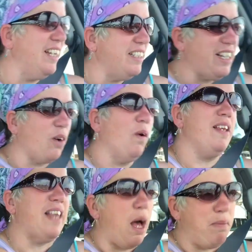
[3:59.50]
It's not
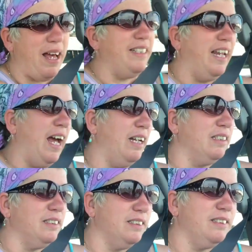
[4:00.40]
quite that bad yet.
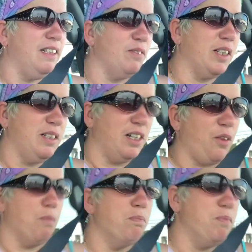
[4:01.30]
Give it
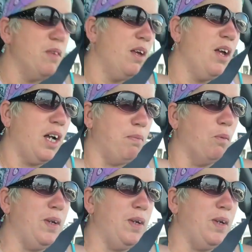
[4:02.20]
another couple